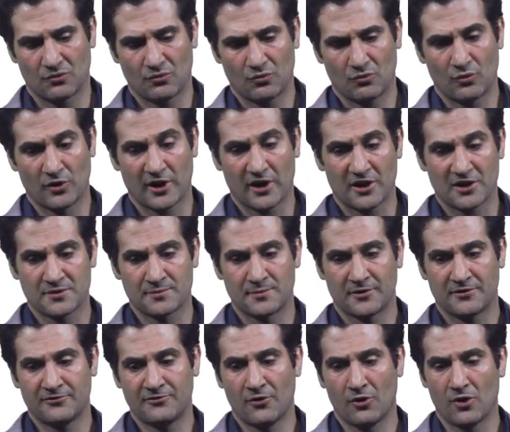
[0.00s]
whereas
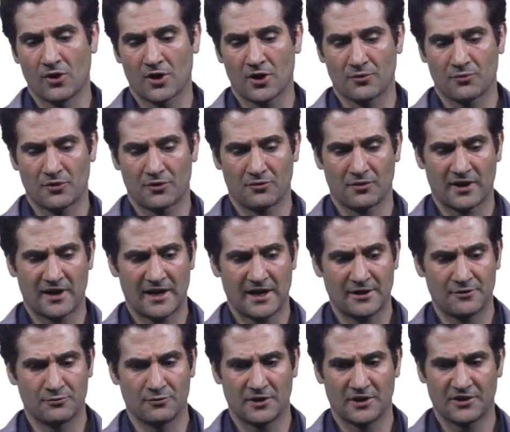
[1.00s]
before, what we
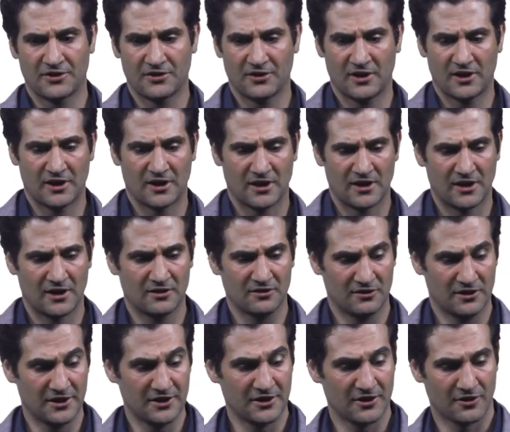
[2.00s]
had with
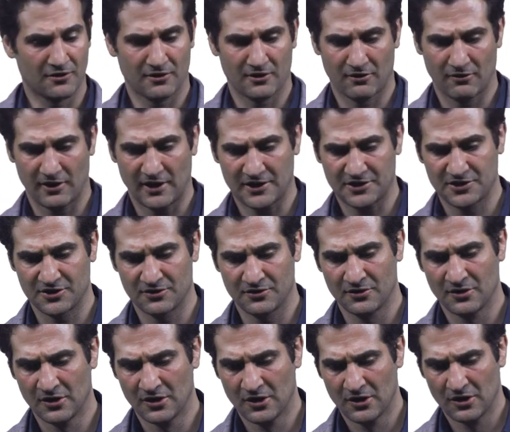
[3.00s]
linear regression,
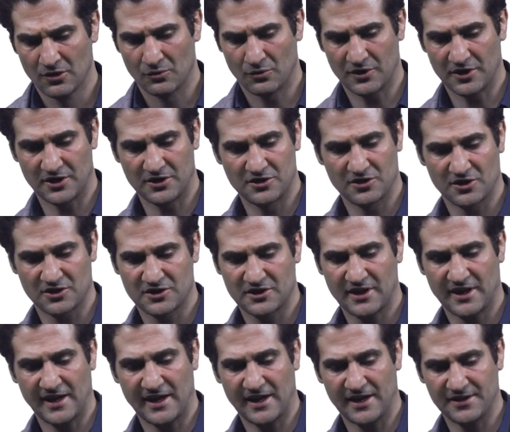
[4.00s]
we just
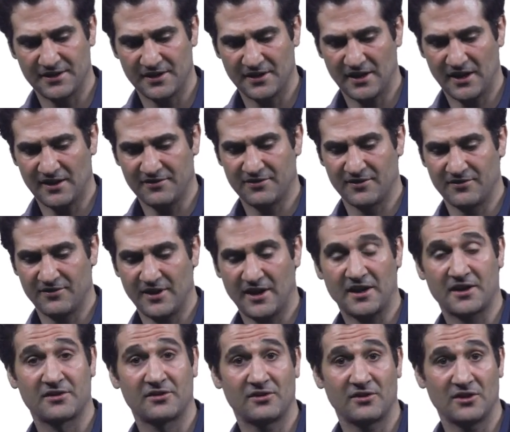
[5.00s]
had f of
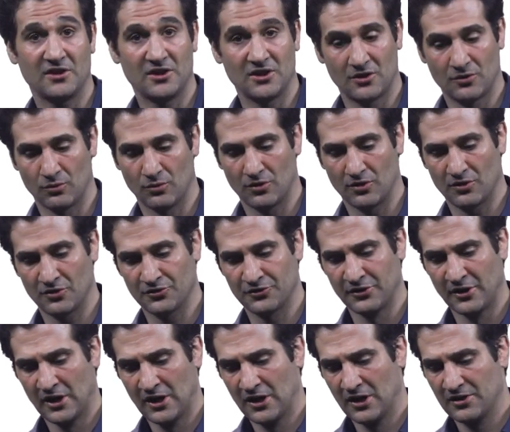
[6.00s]
x equals
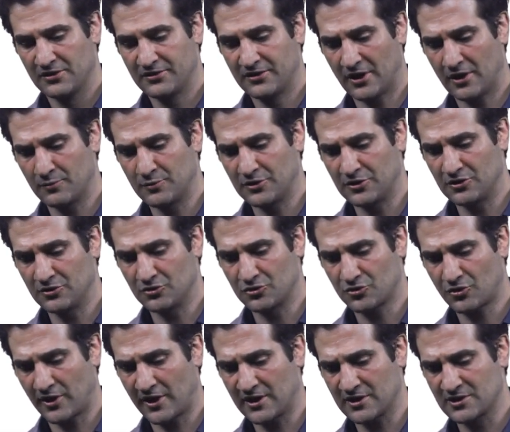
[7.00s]
W
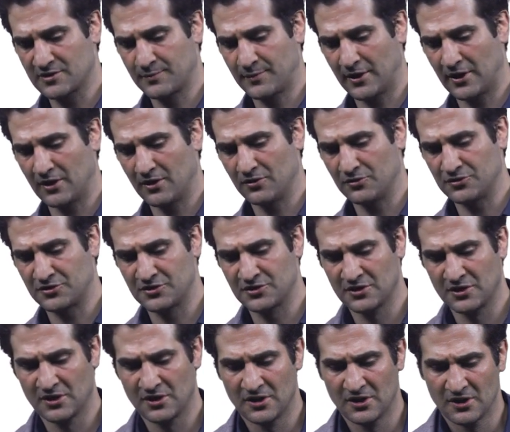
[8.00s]
transpose
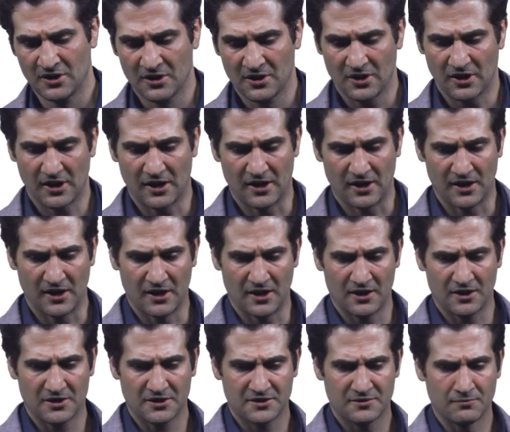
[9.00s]

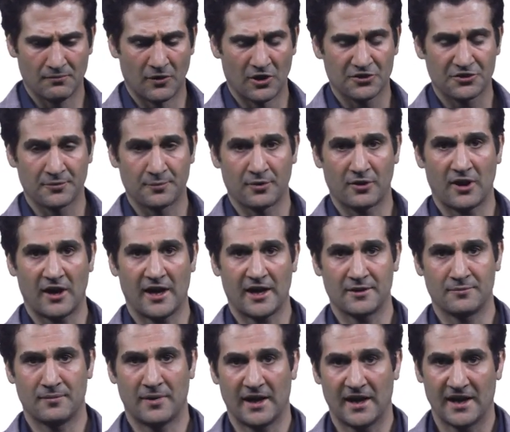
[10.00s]

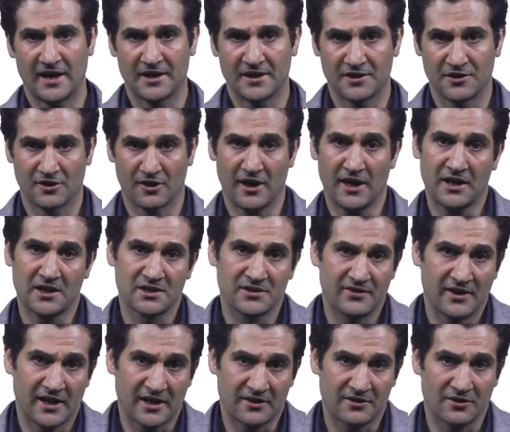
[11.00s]
multiplied by your x
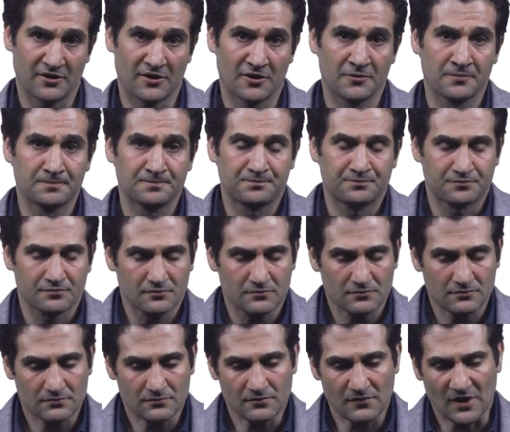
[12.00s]
vector.
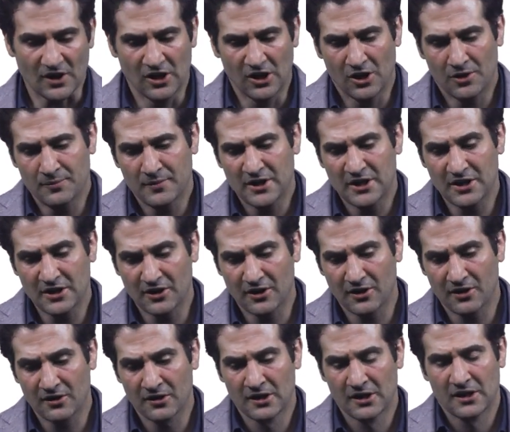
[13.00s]

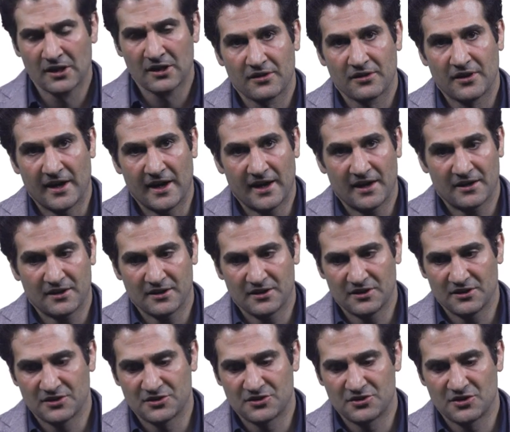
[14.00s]
Here, that
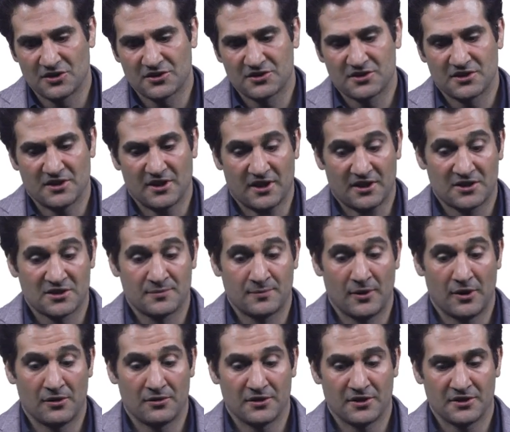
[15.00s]
is just an
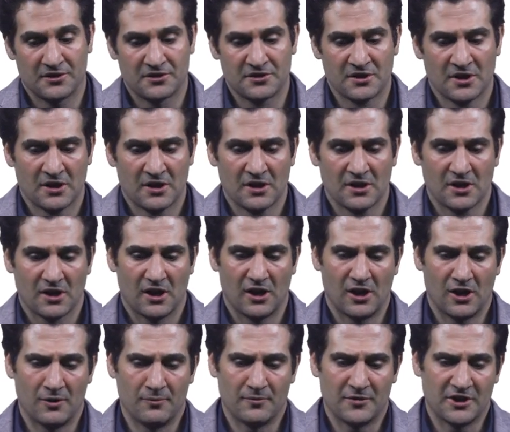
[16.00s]
exponent
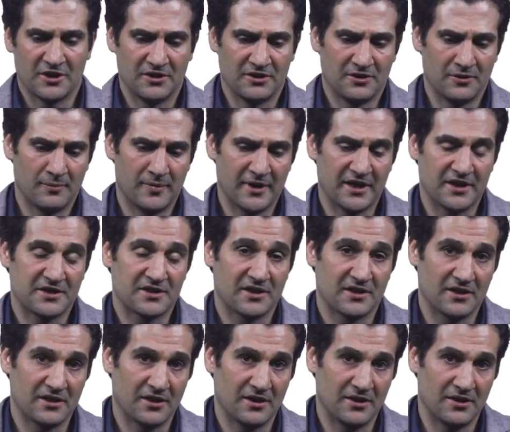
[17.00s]
in the base of
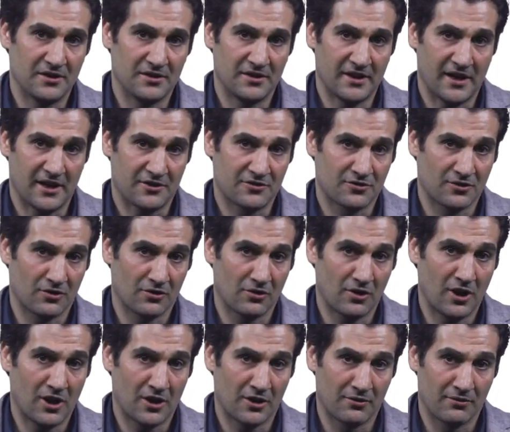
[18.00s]
the natural
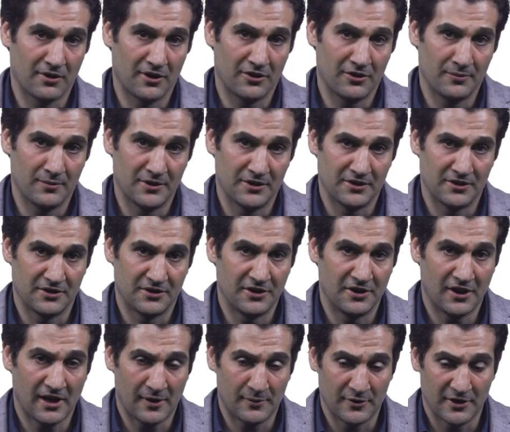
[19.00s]
logarithm in the
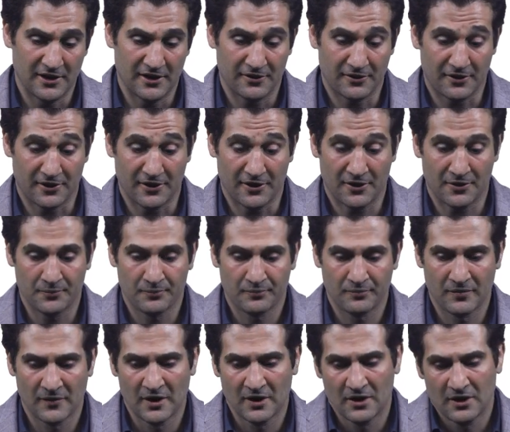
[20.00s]
denominator here.
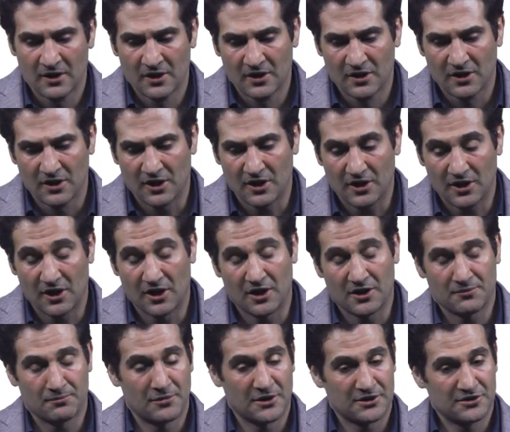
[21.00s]

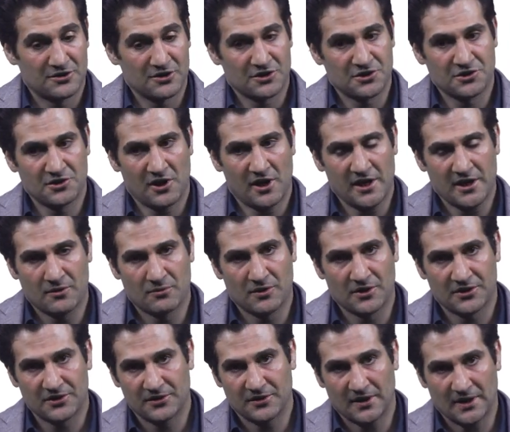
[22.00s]
But just like
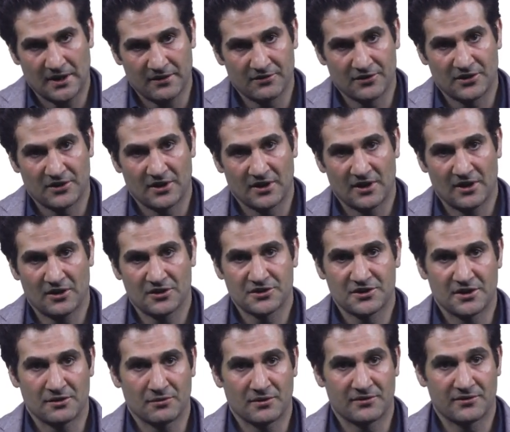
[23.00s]
with everything else
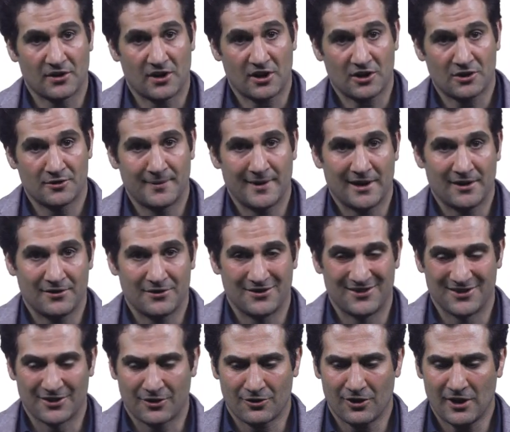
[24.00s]
that we've talked about
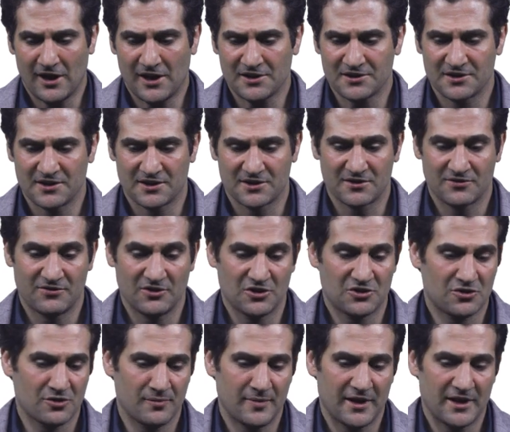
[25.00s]
in the class that's
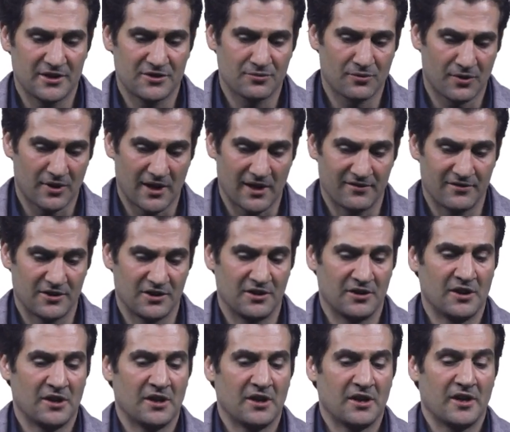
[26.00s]
feature-based, we're having
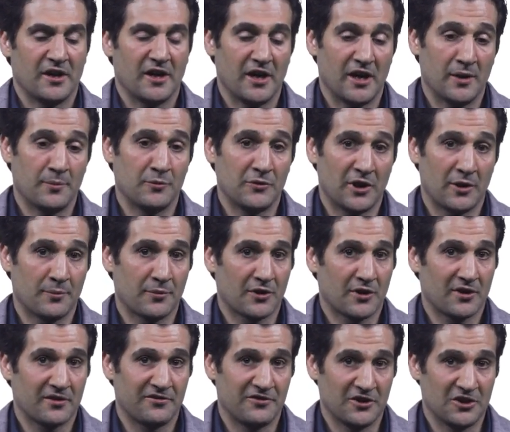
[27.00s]
m
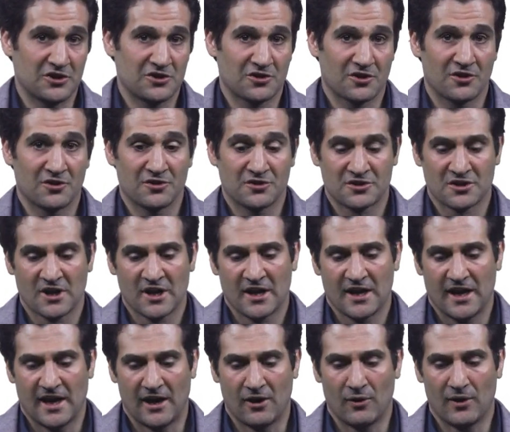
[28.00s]
number of features.
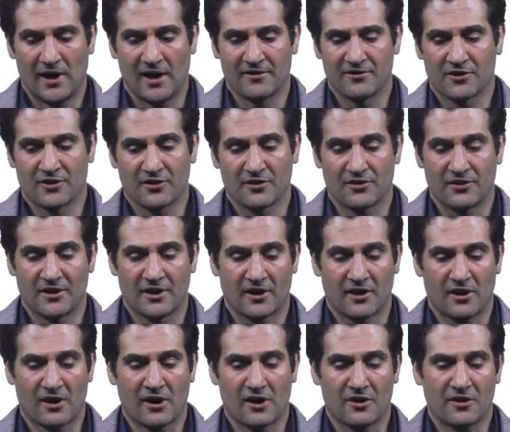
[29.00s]
However,
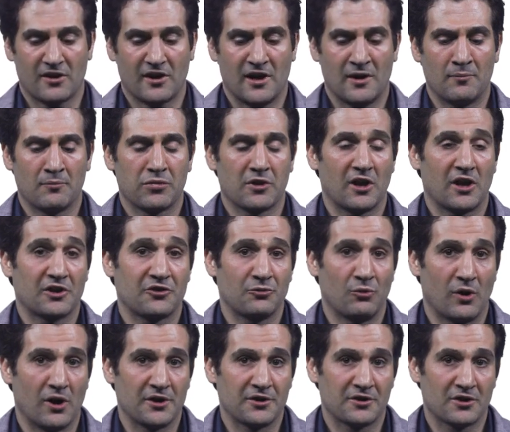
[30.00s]
there are m plus
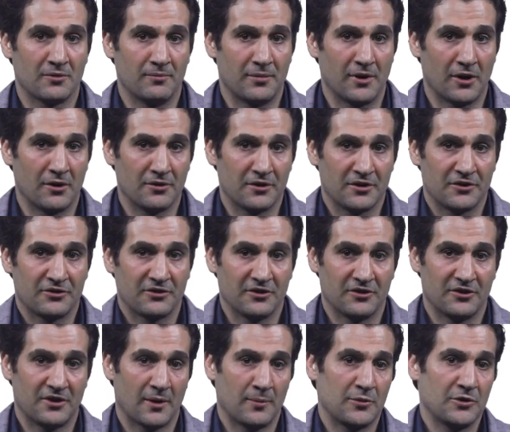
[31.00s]
1 components
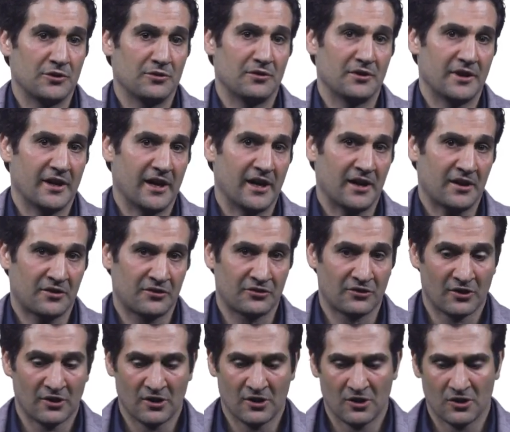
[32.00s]
in w and x.
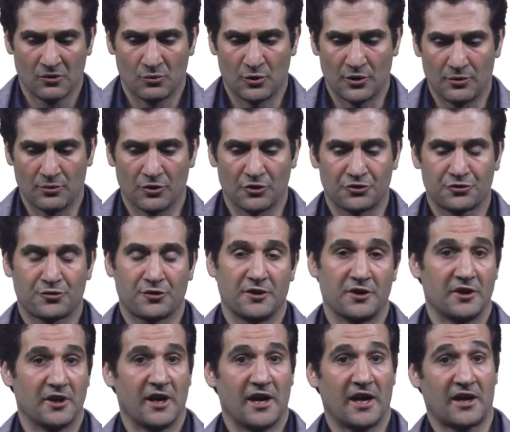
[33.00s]
We will
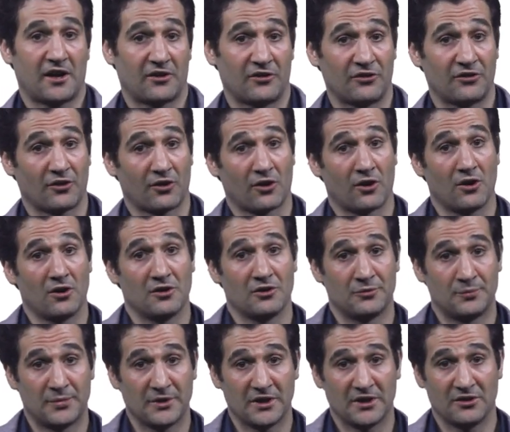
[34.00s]
treat x0 as
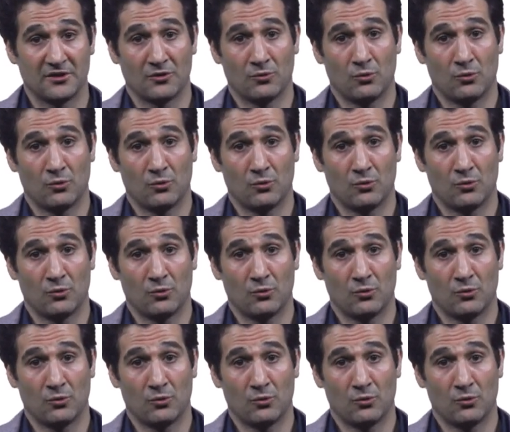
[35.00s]
being a